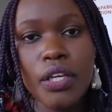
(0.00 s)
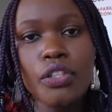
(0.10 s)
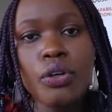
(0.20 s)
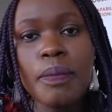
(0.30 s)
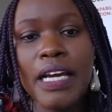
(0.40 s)

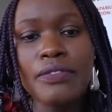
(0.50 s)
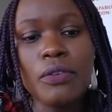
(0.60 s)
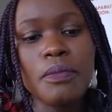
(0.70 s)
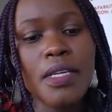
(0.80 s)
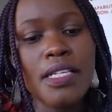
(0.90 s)
platform
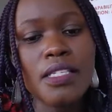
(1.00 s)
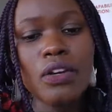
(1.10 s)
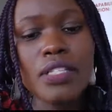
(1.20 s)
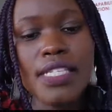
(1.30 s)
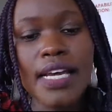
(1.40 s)
is
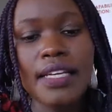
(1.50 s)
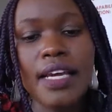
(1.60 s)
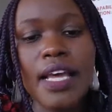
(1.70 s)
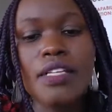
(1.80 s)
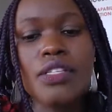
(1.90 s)
concerned.
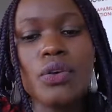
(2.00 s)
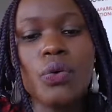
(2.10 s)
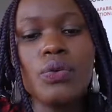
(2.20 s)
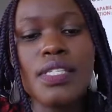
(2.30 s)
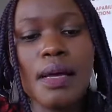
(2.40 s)
So
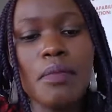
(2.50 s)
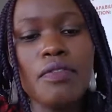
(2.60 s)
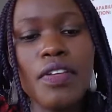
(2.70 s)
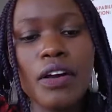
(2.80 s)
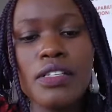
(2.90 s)
some of the
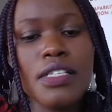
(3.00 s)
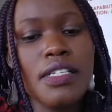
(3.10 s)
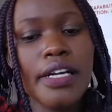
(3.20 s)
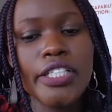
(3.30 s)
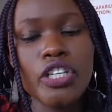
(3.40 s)

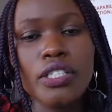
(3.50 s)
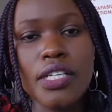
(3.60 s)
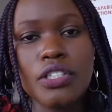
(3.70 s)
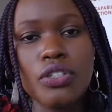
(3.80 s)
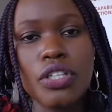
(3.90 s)
considerations that you need
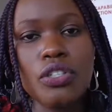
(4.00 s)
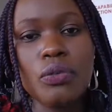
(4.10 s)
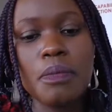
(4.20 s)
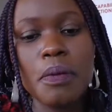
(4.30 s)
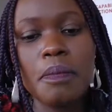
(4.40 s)
to be
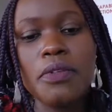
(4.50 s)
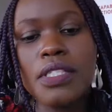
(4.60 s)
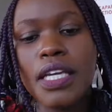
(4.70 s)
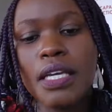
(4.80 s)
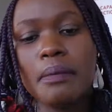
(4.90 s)
in place
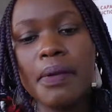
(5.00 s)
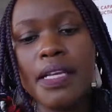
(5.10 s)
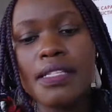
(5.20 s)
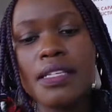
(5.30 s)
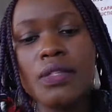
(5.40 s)
is
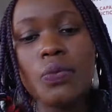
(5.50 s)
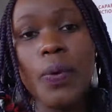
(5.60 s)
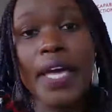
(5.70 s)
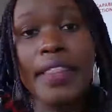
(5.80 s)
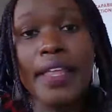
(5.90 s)
whether the
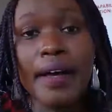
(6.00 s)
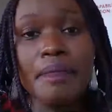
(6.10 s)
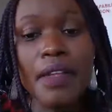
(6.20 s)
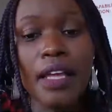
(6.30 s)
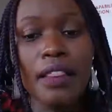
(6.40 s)
wallet needs
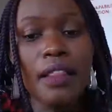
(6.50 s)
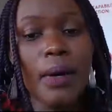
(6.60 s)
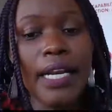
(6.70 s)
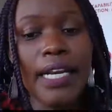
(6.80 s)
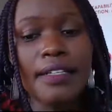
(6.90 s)
to be
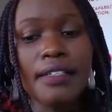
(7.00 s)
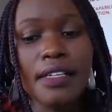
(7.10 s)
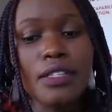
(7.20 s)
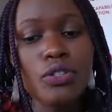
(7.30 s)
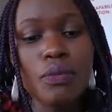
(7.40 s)
connected to the
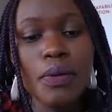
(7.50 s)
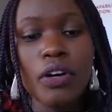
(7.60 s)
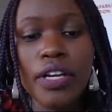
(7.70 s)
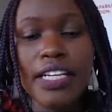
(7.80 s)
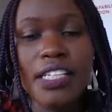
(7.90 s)
internet
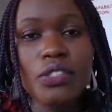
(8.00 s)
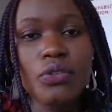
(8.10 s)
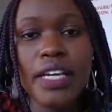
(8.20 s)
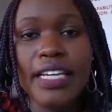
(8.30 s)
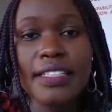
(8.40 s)

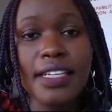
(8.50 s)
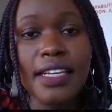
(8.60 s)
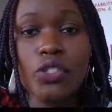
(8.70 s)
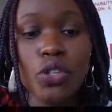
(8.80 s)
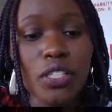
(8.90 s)
24/7,
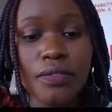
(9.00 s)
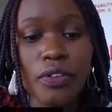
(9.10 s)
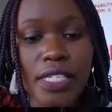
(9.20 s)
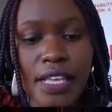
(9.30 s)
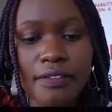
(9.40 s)

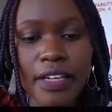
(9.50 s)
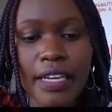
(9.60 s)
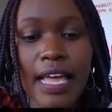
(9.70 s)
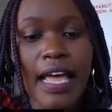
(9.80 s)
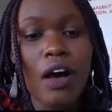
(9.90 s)
or
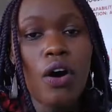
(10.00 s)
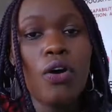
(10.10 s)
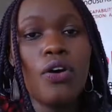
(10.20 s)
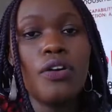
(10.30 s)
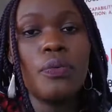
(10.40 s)
whether the stake